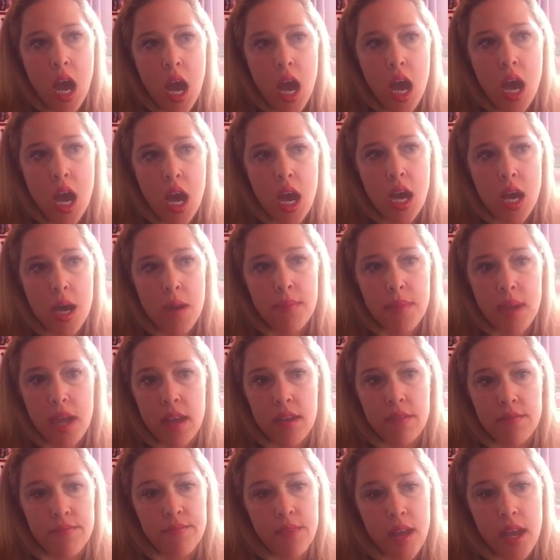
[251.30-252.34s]

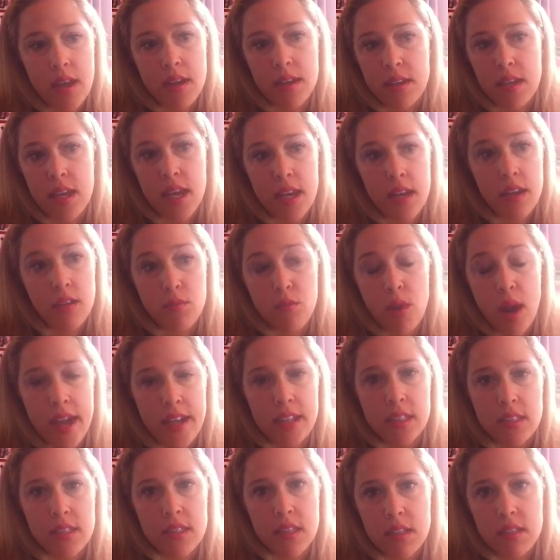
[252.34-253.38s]
And getting
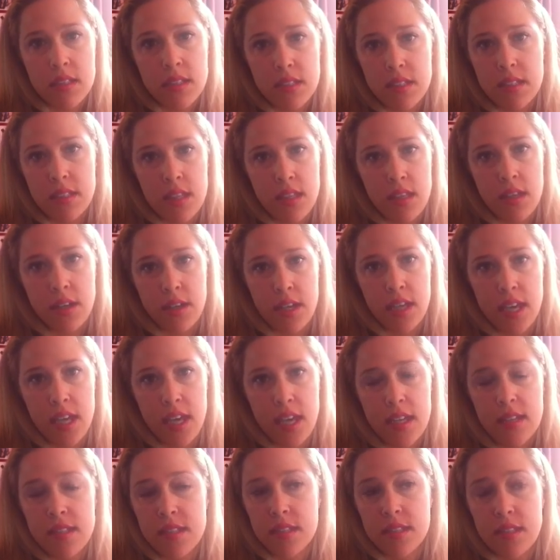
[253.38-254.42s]
rights to see their
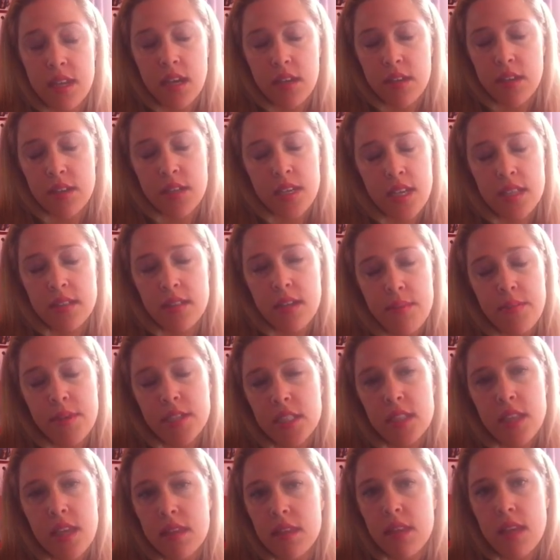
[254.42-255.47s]
kids and tell their kids how
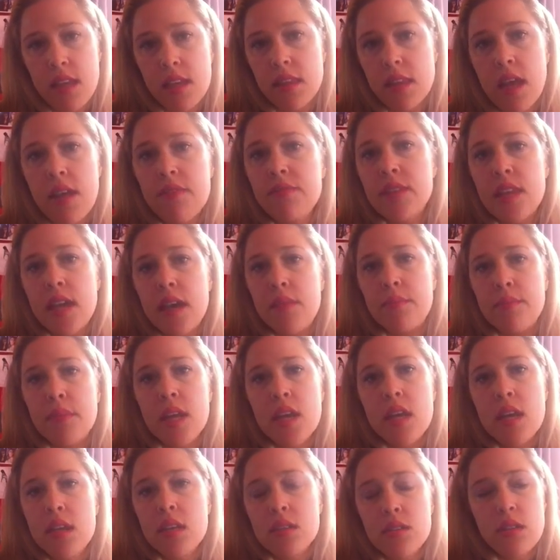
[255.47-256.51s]
much they love them
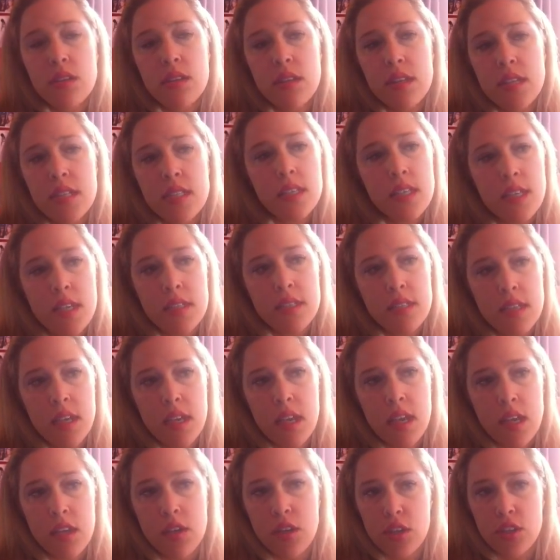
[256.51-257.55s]
so that these kids can
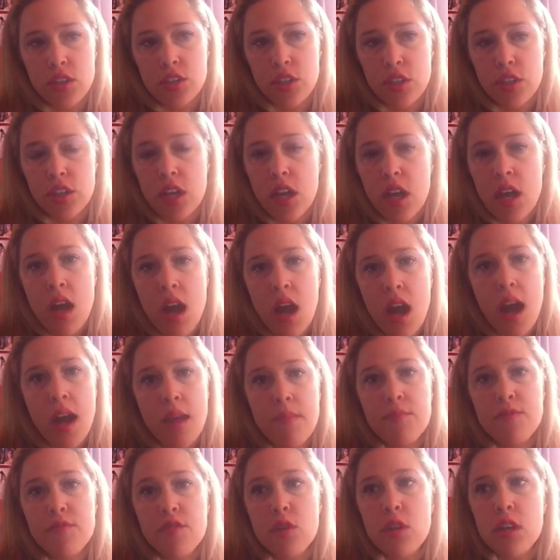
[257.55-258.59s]
get nurtured.
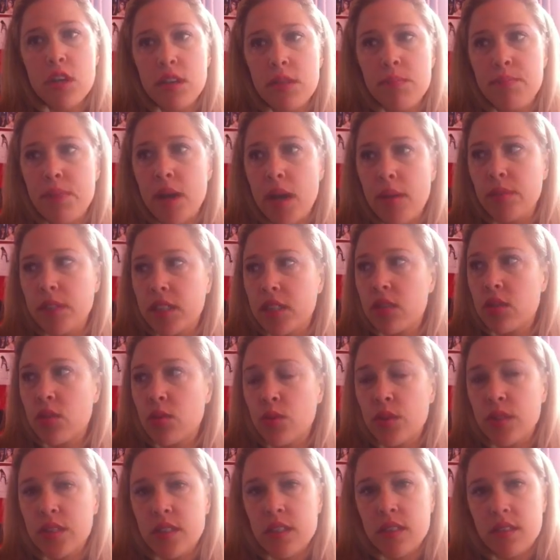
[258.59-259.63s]
I'm for the public
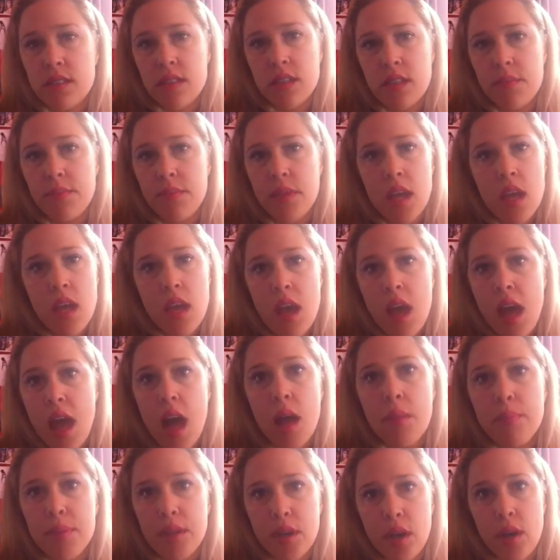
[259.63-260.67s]
school system
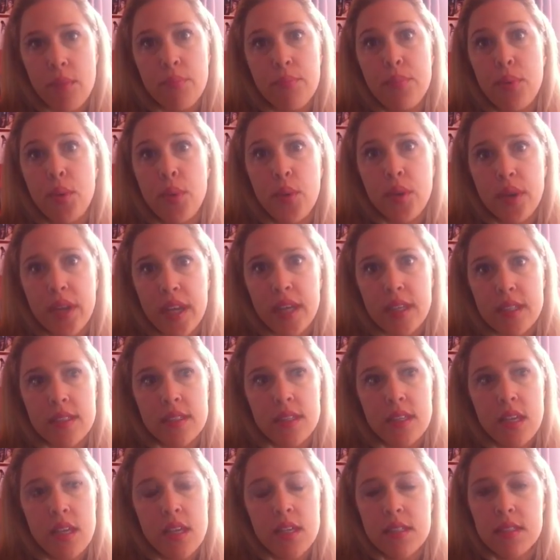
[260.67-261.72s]
helping our
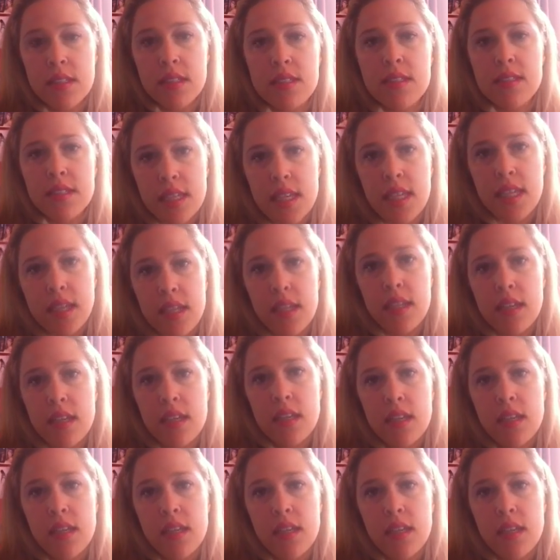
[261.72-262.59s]
boys succeed,